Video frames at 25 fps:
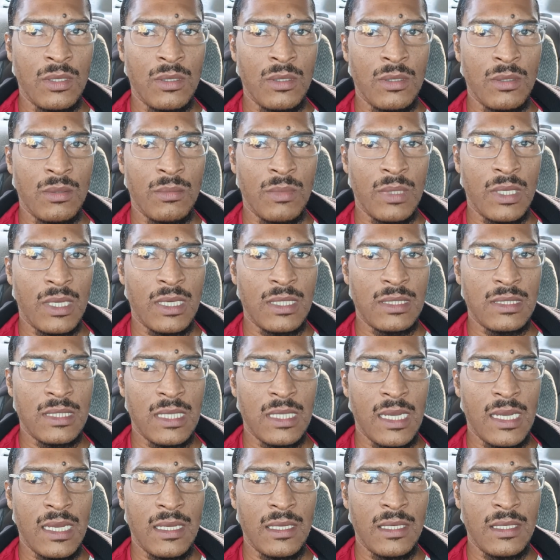Because
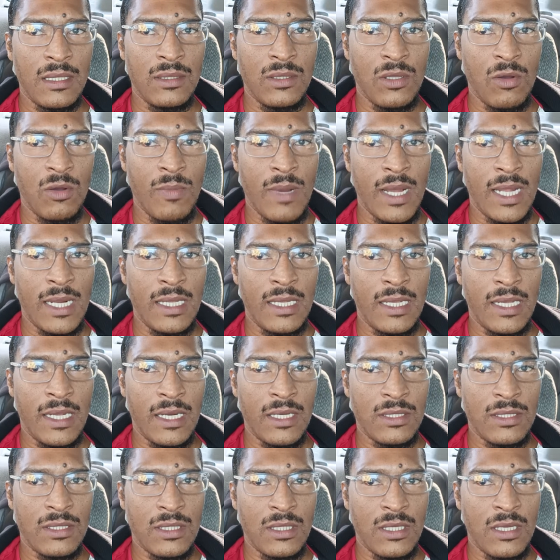nobody
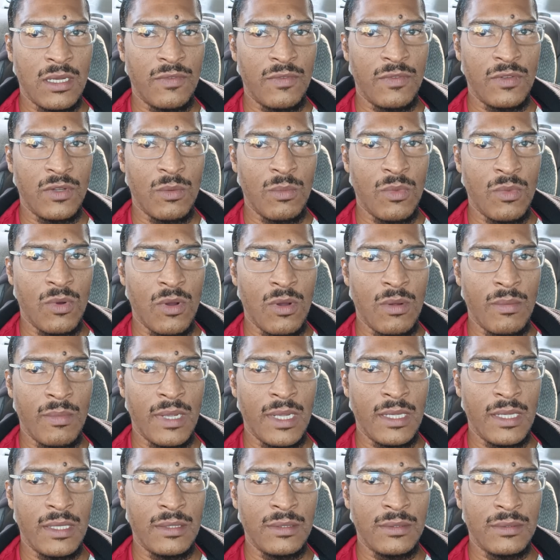cares enough no more,
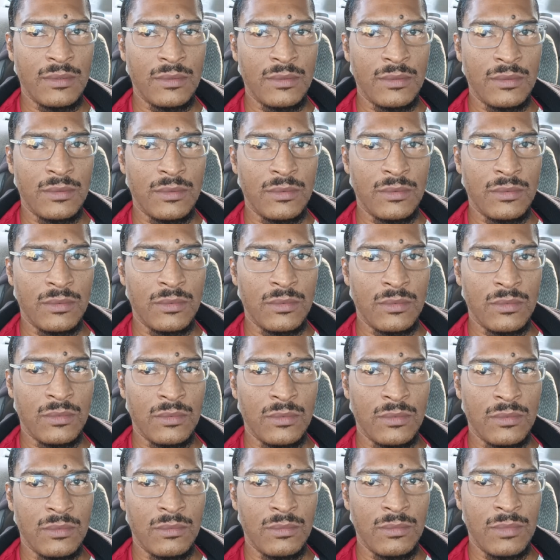man.
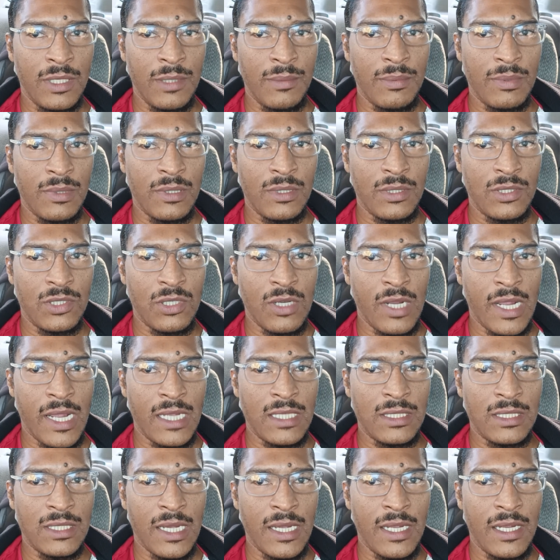People are
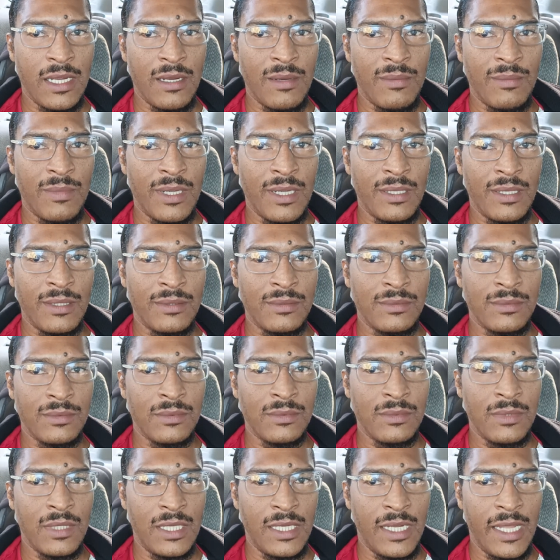trash out here, man.
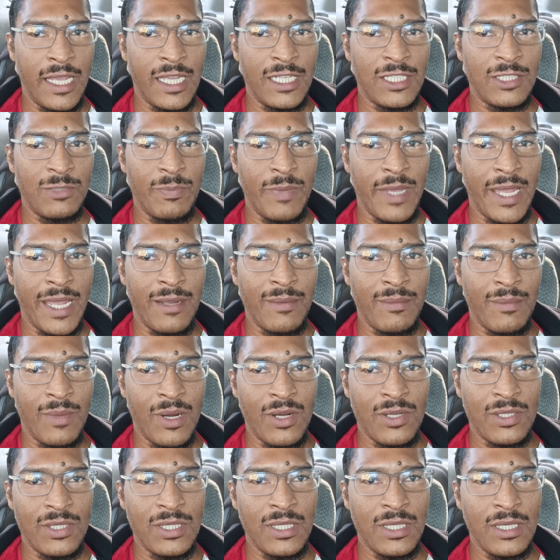and they expect
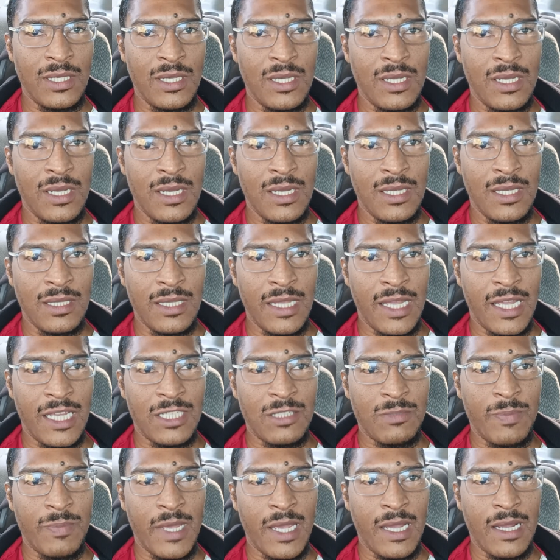mercy. They
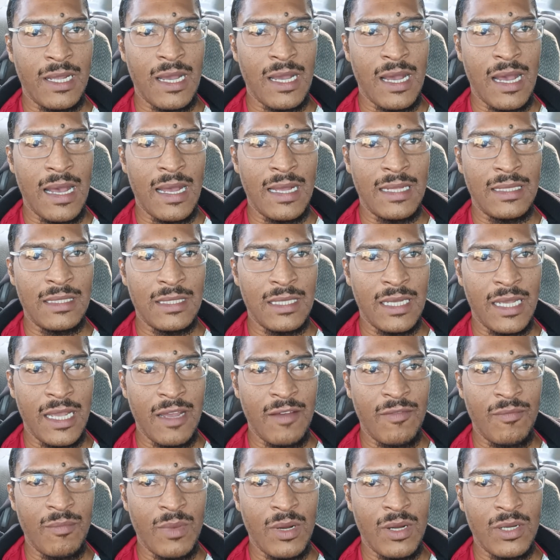expect God to
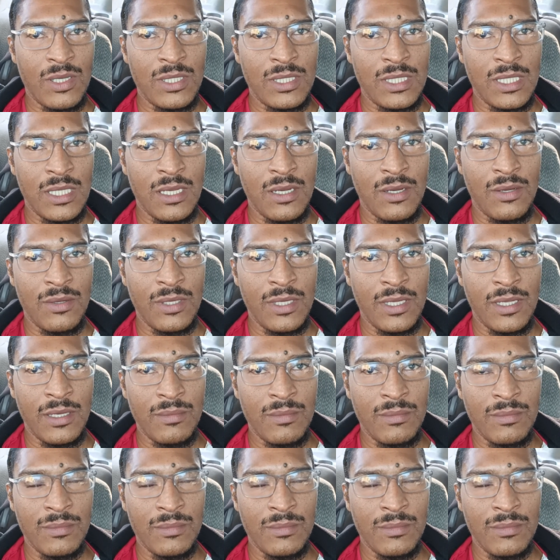have mercy on them.